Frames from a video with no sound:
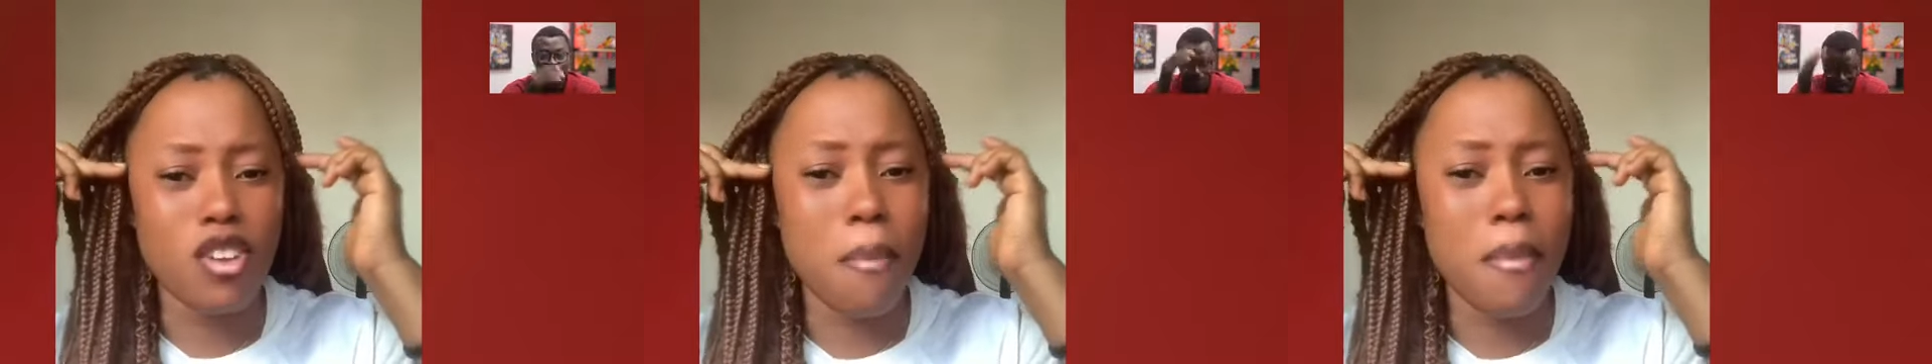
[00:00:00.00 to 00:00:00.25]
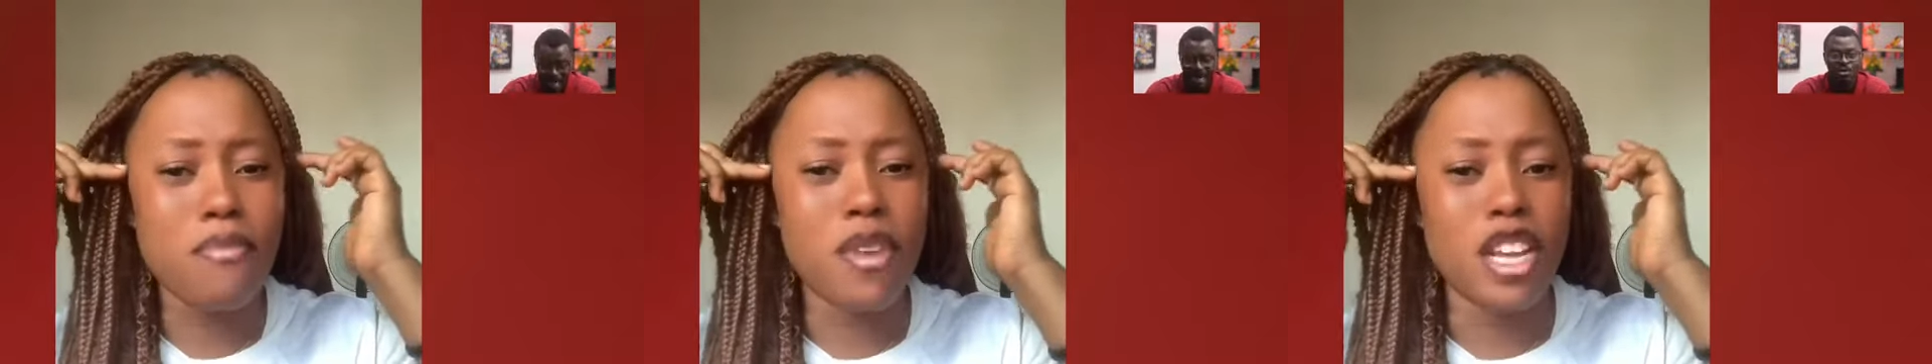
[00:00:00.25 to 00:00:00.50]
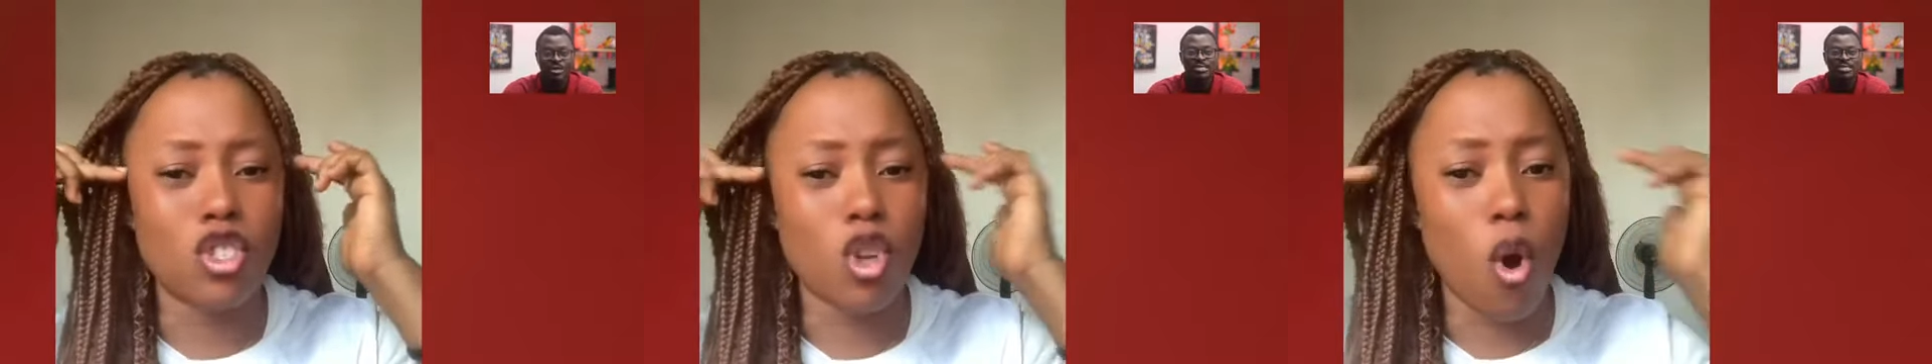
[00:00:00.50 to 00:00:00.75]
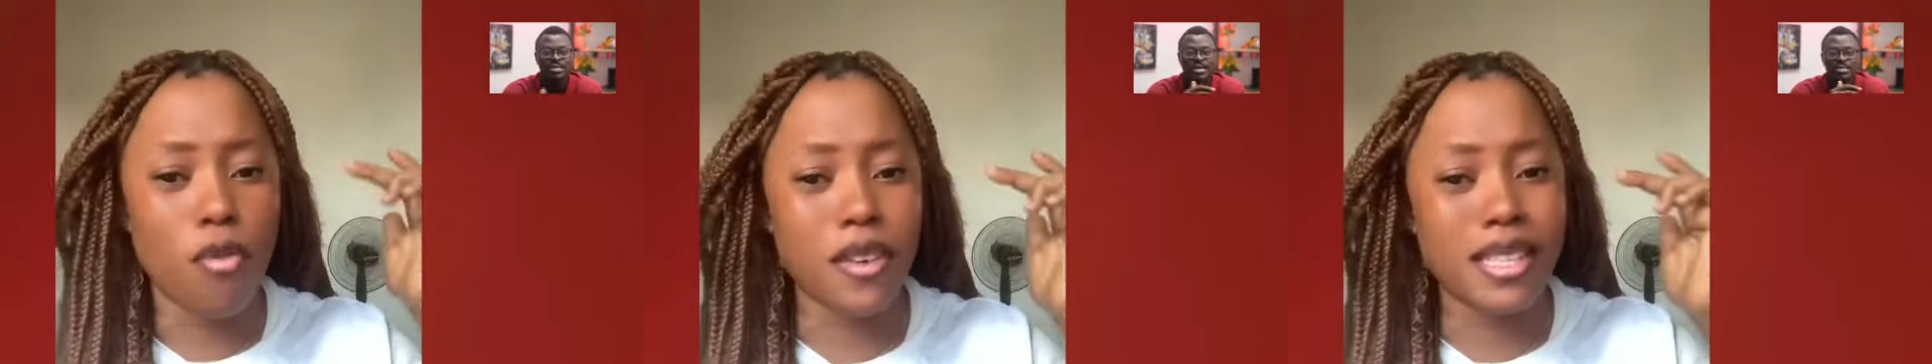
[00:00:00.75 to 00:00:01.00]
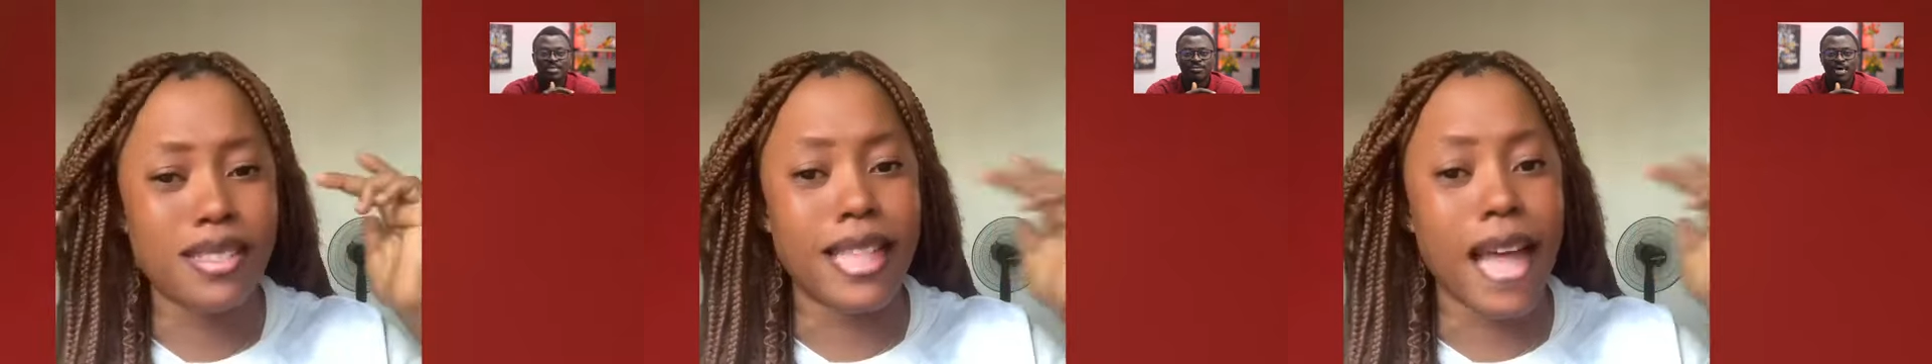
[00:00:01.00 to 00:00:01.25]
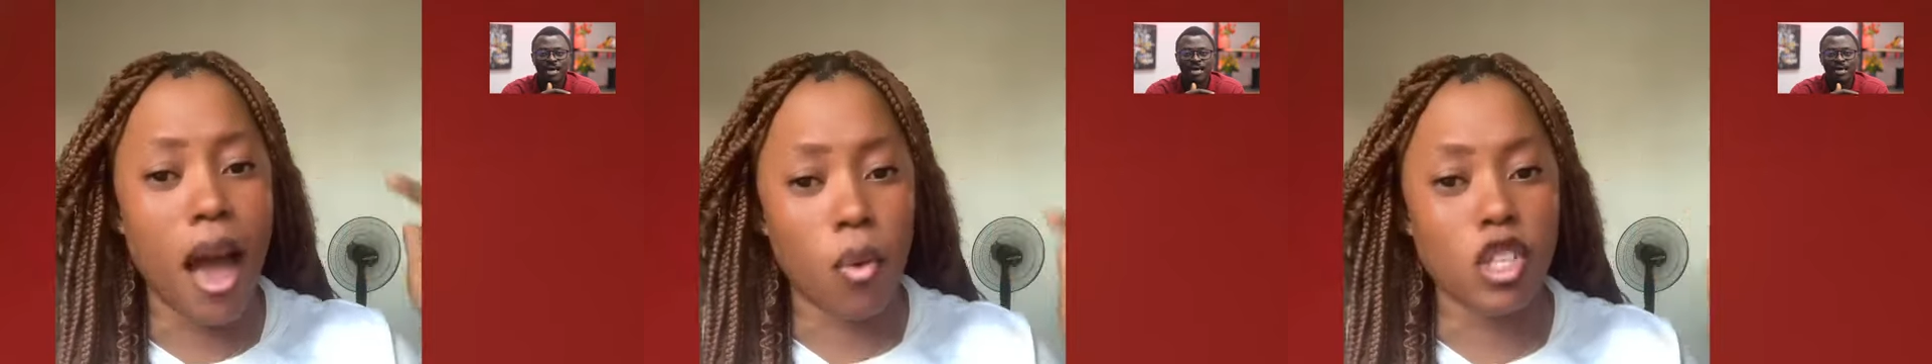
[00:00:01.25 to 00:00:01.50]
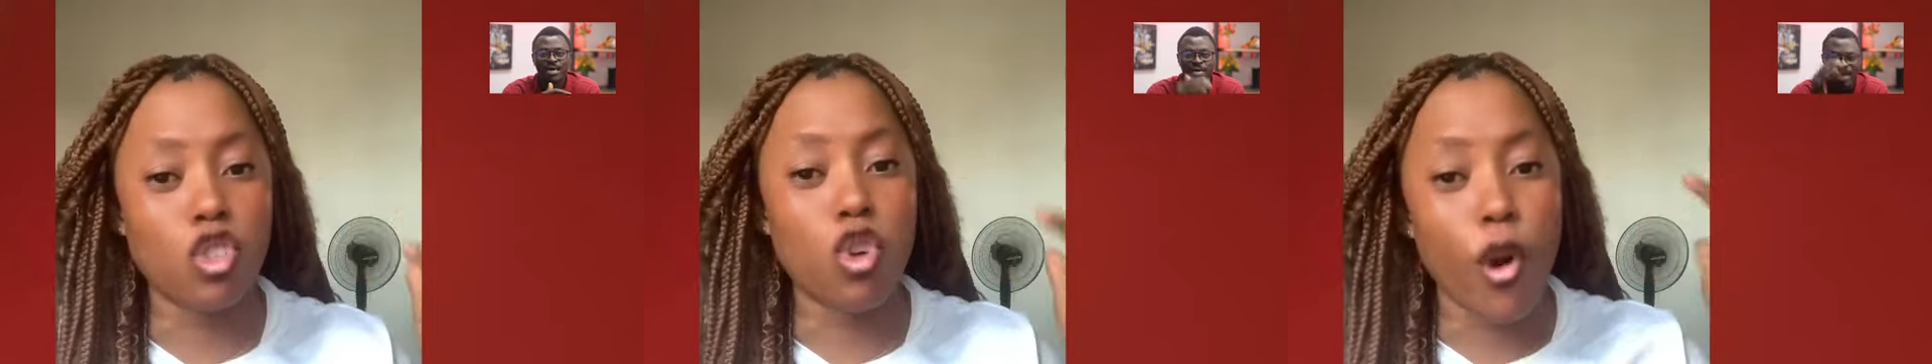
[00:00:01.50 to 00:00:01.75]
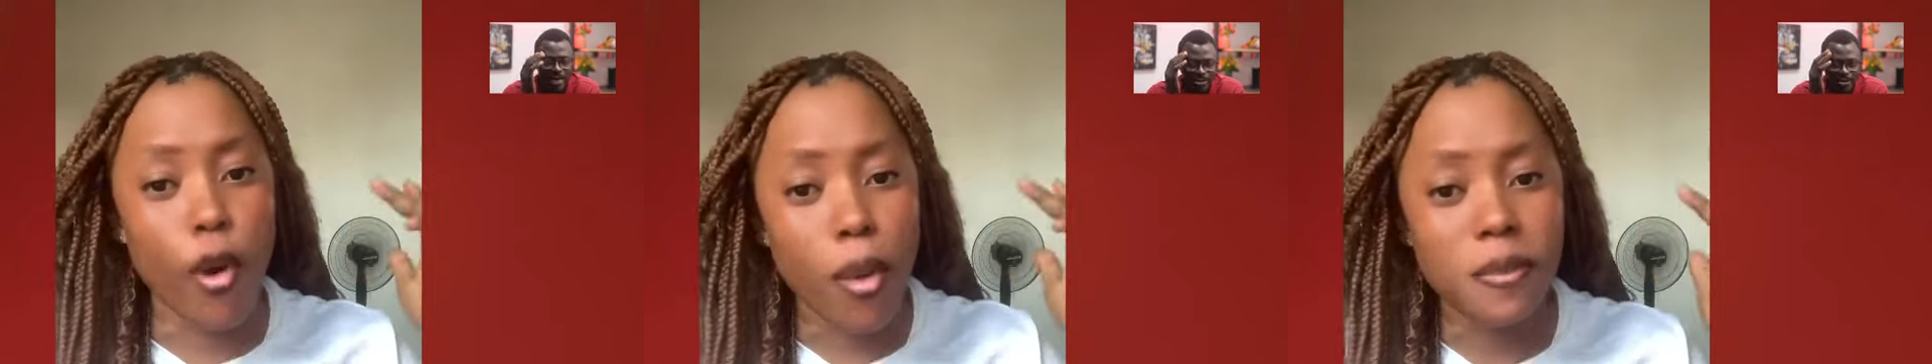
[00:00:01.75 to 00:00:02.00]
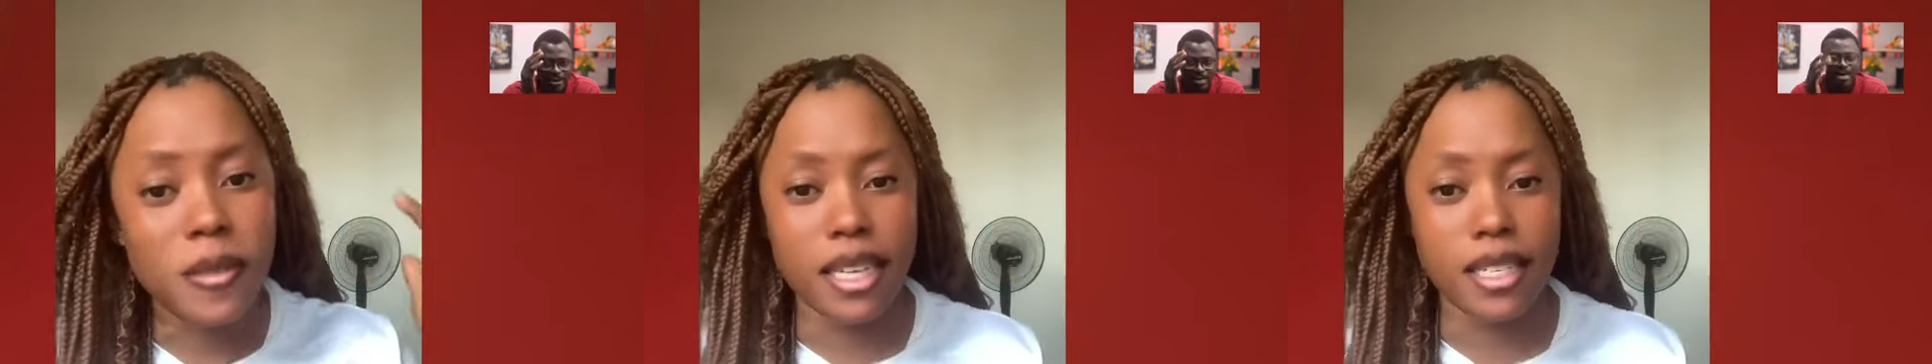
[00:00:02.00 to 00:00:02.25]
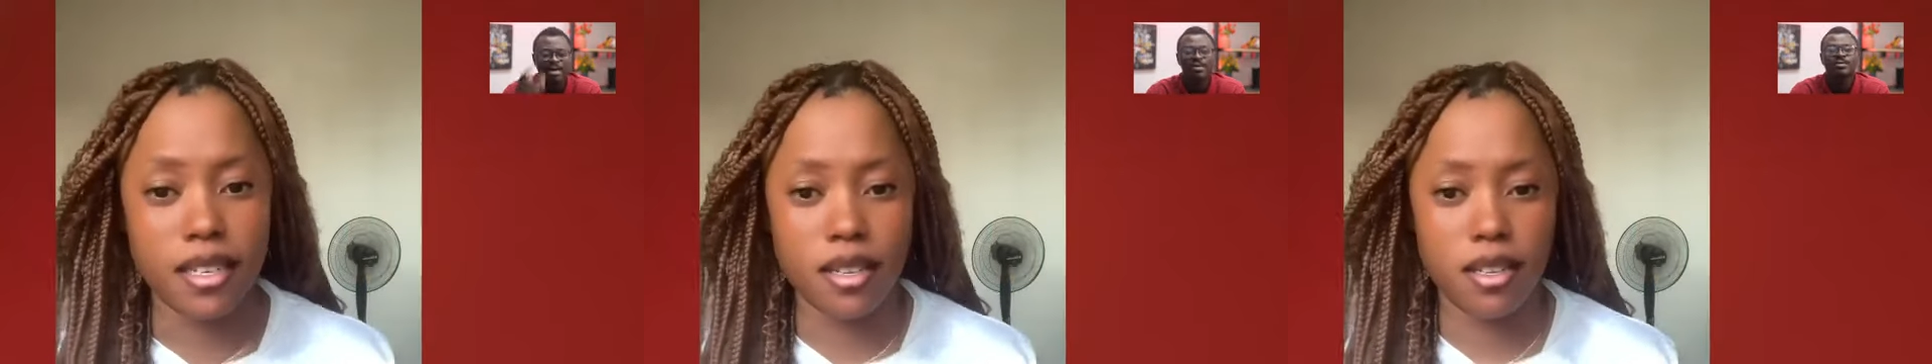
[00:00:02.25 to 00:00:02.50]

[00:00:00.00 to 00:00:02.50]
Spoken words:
is off, it's down, it's corrupted.